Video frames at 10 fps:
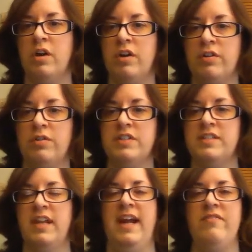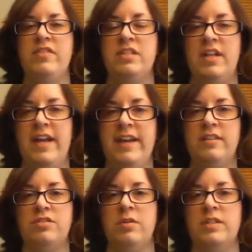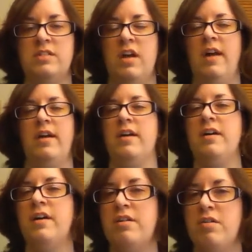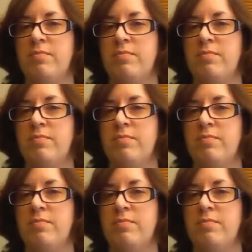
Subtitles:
article is going to have this tag, so it's not 100%